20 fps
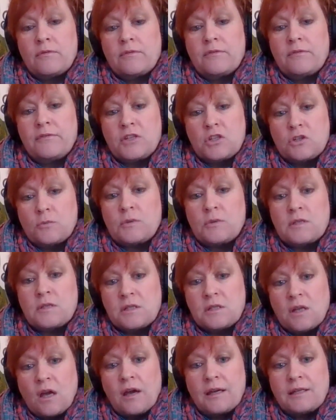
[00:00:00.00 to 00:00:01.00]
visual
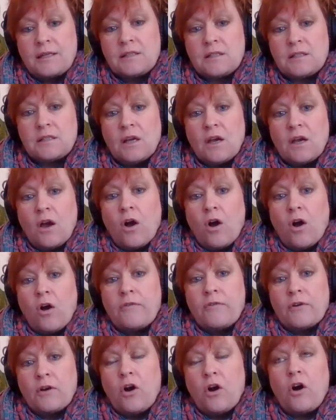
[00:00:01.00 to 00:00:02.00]
sight
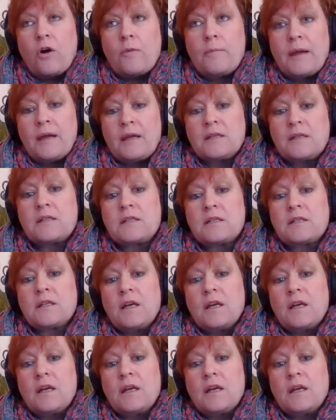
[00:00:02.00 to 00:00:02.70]
of a comet